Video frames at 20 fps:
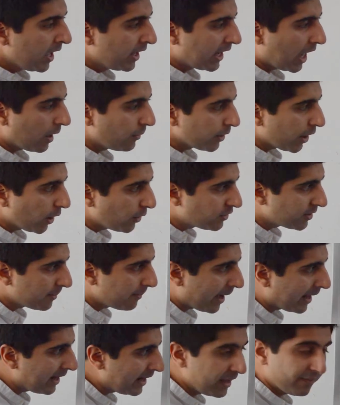Now we'll go
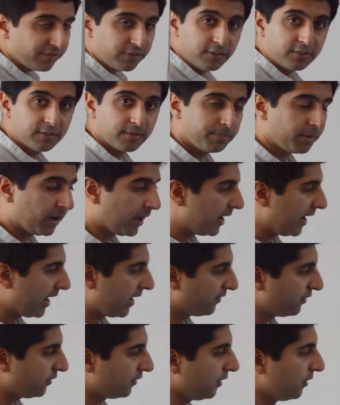demand left and supply
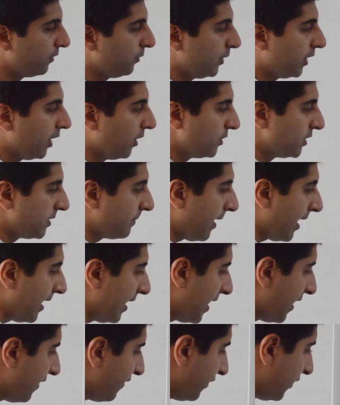left. So if we go
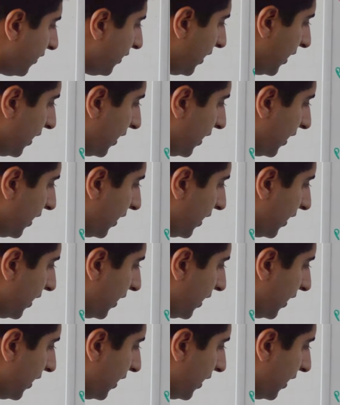demand left,